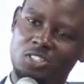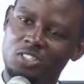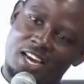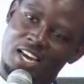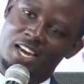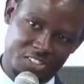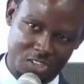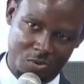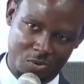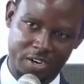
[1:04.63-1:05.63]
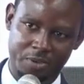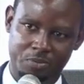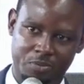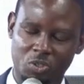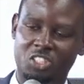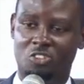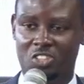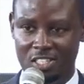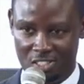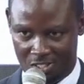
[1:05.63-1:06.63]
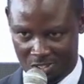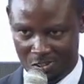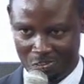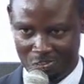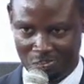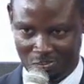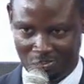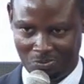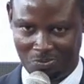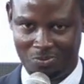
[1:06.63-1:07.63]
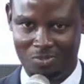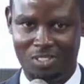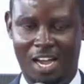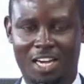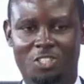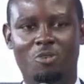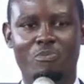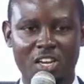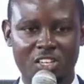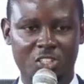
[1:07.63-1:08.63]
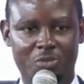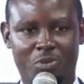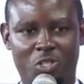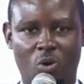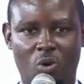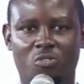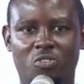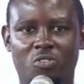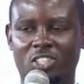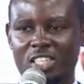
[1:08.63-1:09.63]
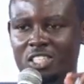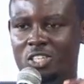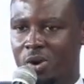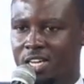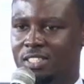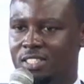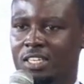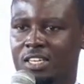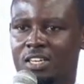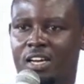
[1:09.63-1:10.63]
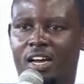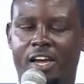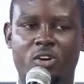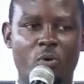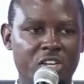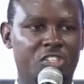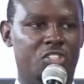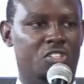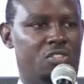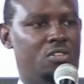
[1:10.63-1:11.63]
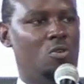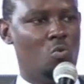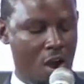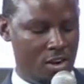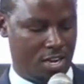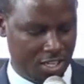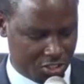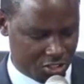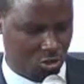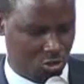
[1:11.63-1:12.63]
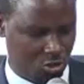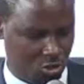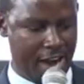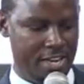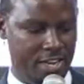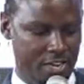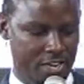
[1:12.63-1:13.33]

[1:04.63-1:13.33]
there is always an easier way, which is authentic. And so mentorship is one of the authentic ways in which one can seek to